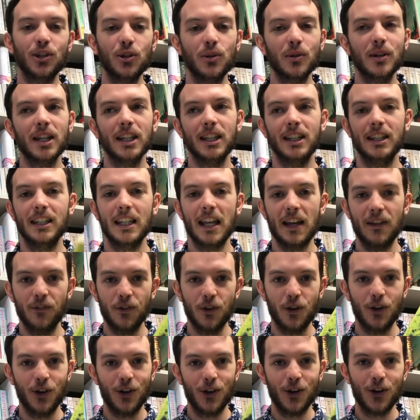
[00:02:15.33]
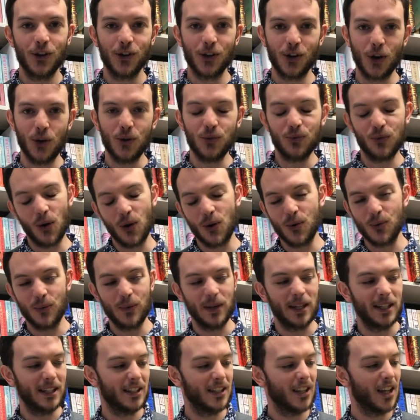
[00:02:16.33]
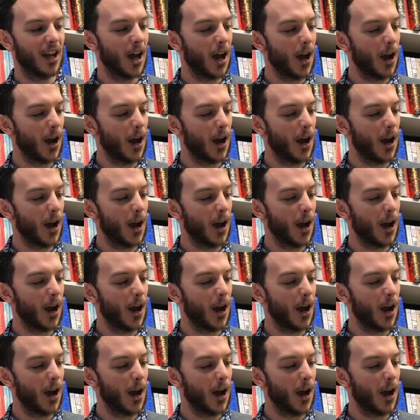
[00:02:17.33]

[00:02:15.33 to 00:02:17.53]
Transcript: you can never go wrong with.